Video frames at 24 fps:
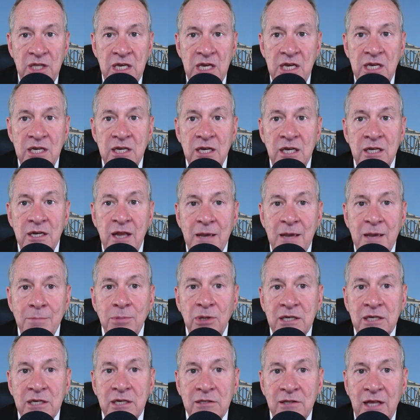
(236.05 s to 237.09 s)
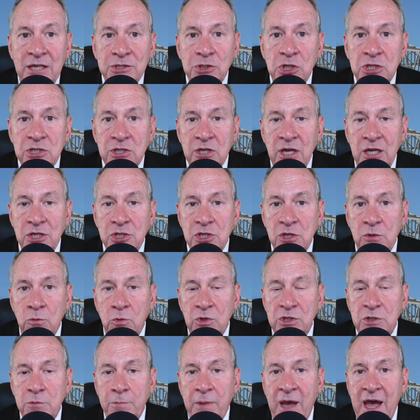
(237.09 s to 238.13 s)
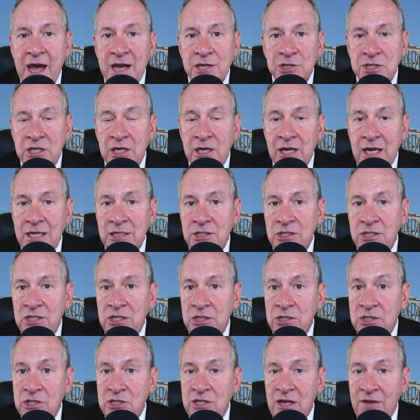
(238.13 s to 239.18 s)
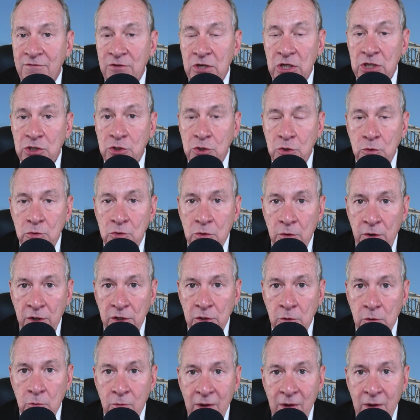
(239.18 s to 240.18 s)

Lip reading: the enabling legislation was passed in 1972 during